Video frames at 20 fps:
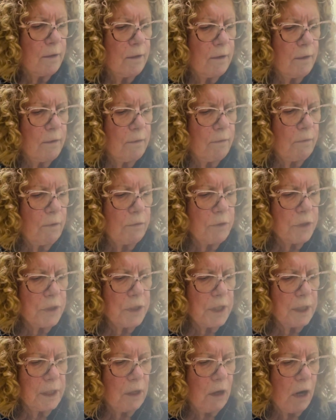
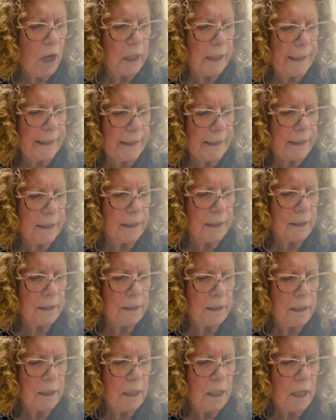roasted garlic,
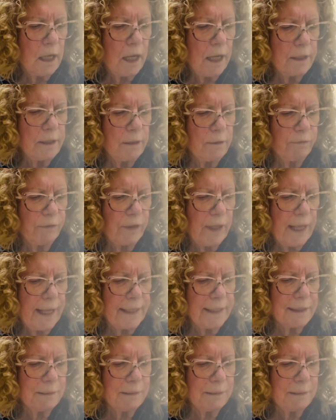onion flakes,